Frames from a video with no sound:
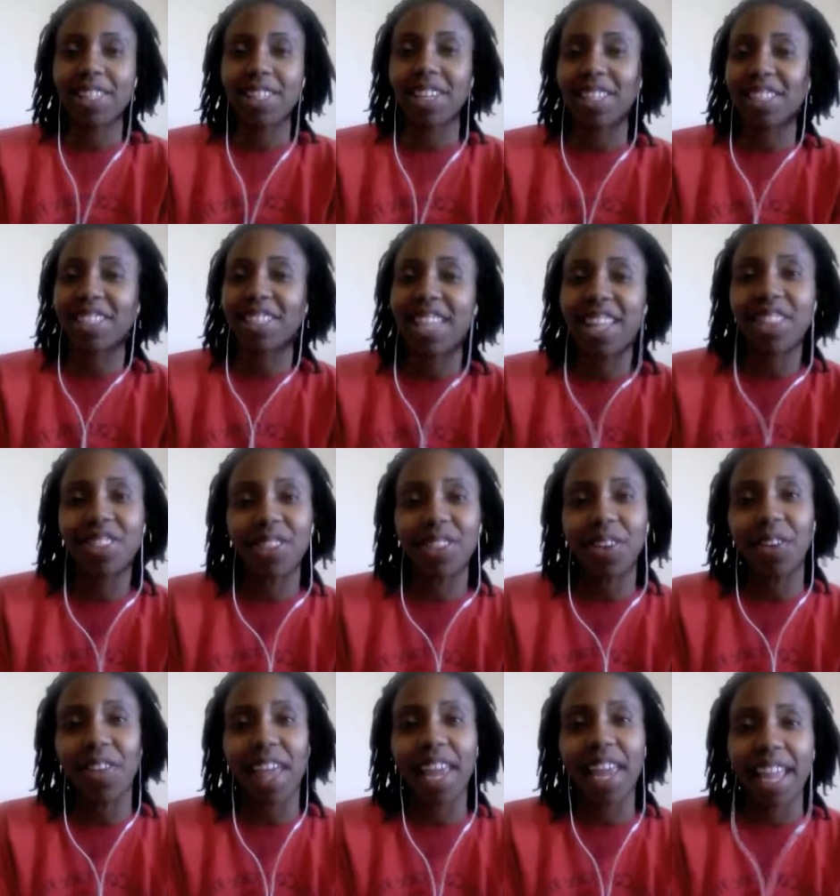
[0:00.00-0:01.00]
So I just had to
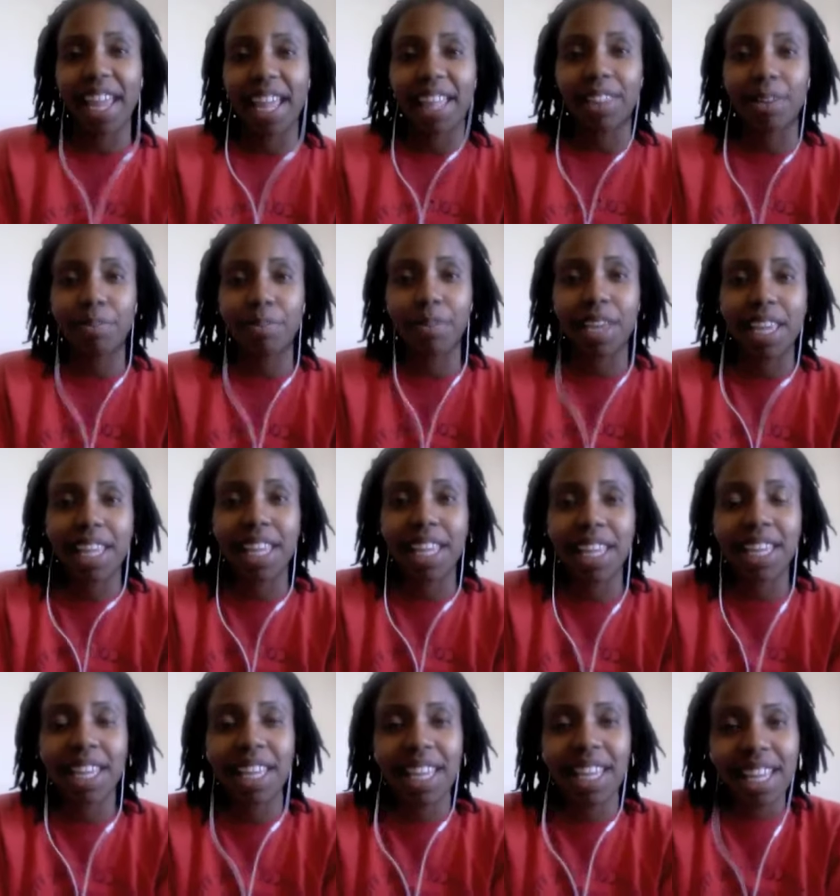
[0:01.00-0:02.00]
throw that anthem
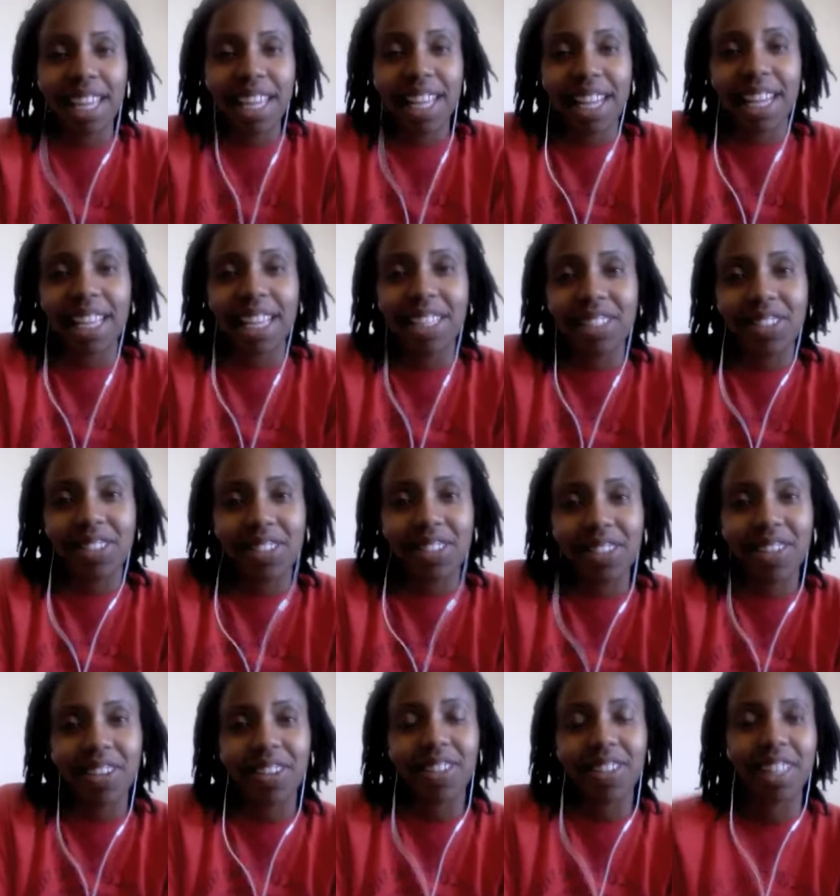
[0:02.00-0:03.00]
in and let you
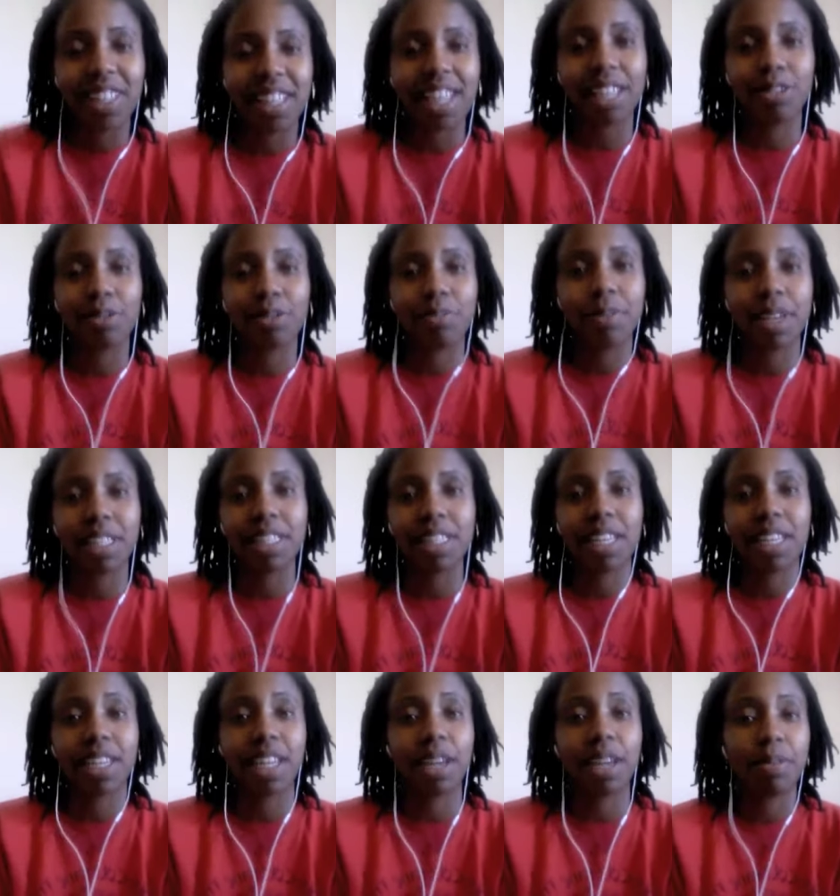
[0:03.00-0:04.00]
know that that's what my
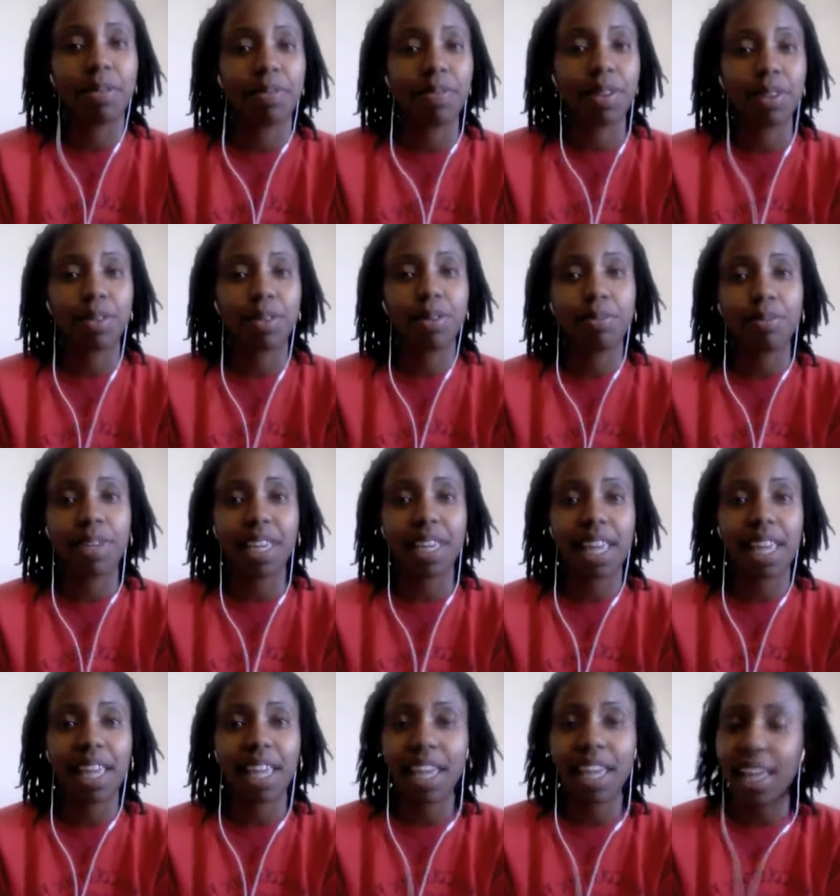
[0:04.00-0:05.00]
Sunday revealed to
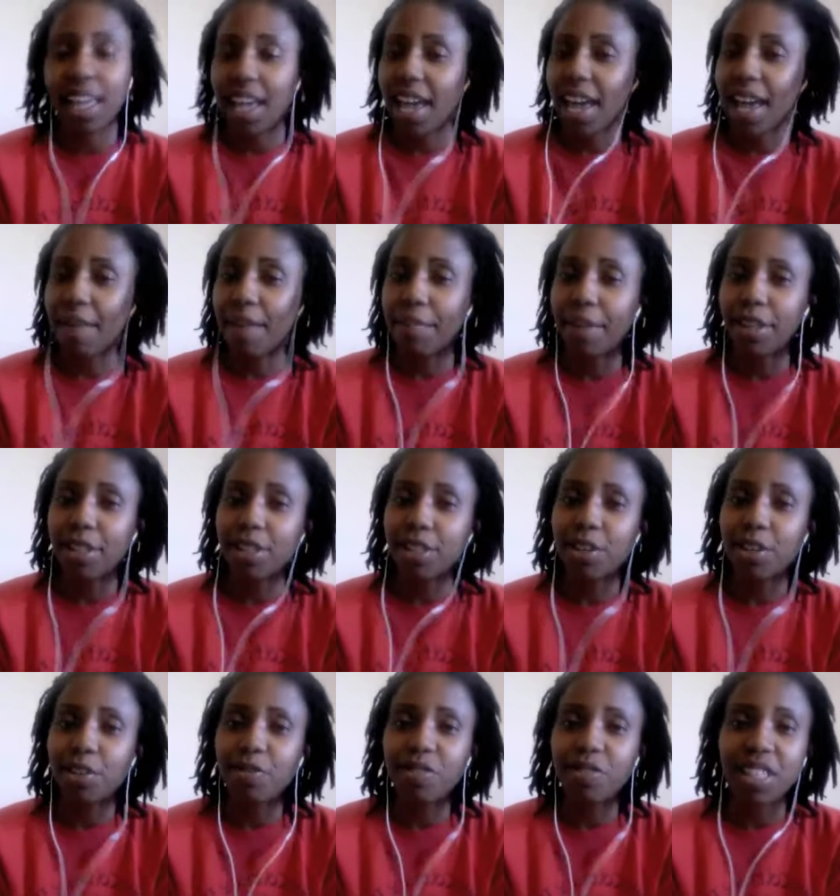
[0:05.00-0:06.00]
me. Had my
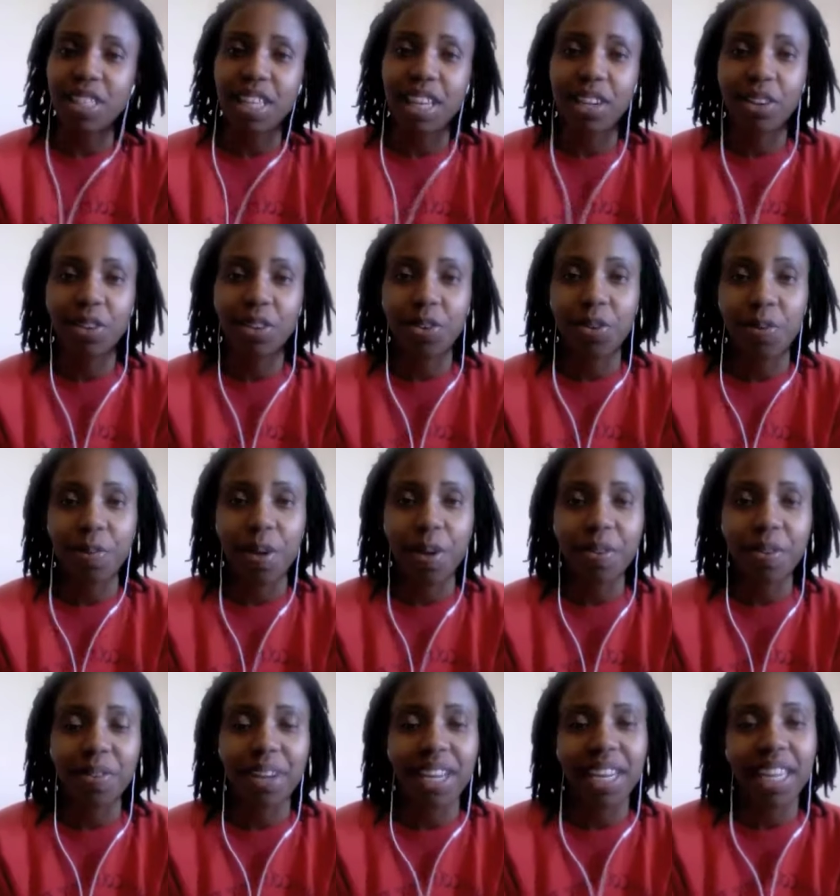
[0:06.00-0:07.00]
service at home
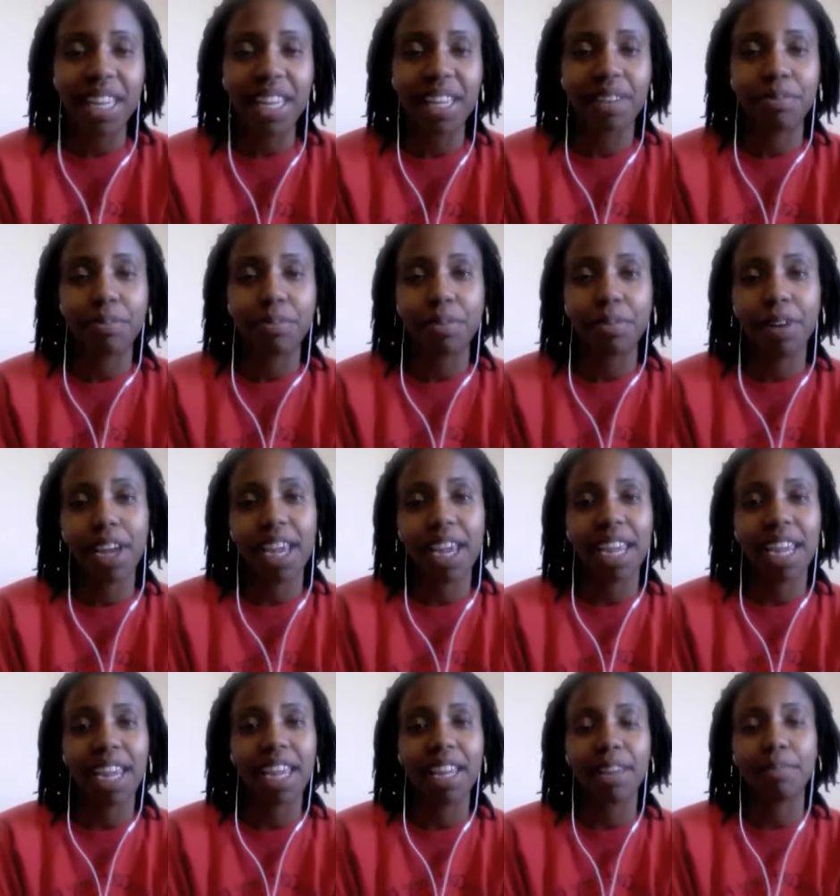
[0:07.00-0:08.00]
already and
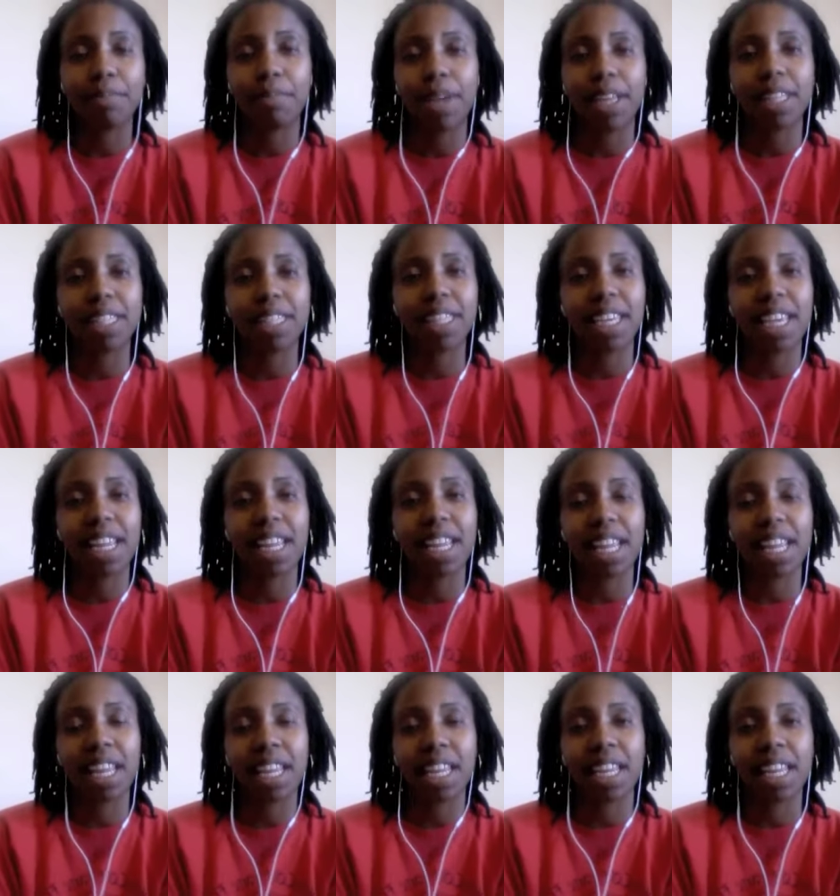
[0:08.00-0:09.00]
prayed and
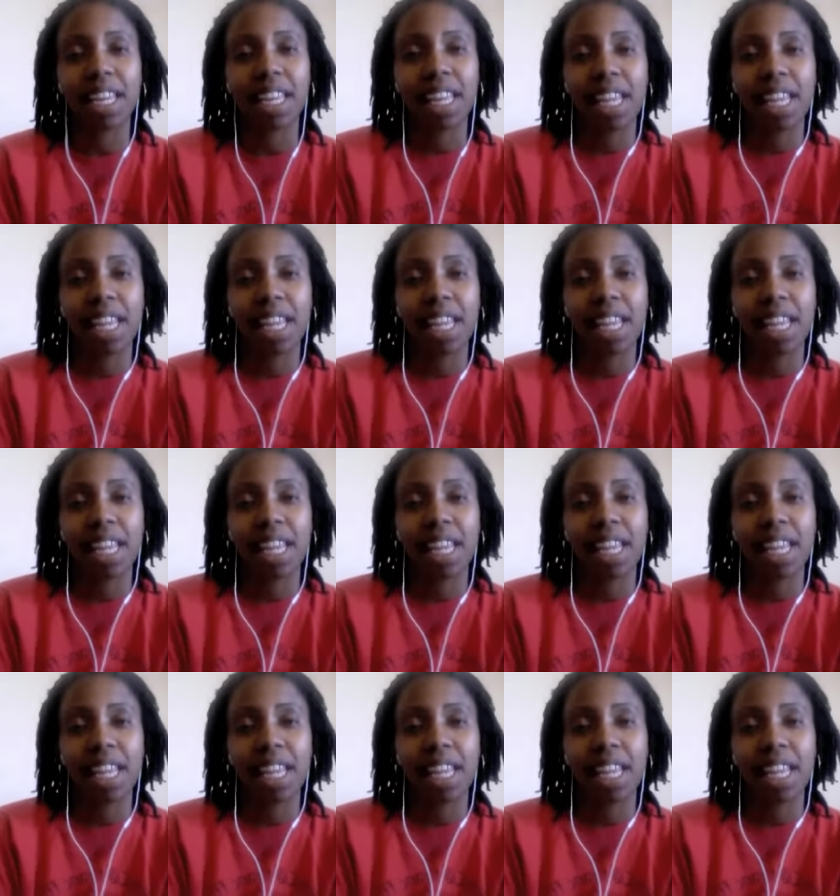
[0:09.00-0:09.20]
meditated and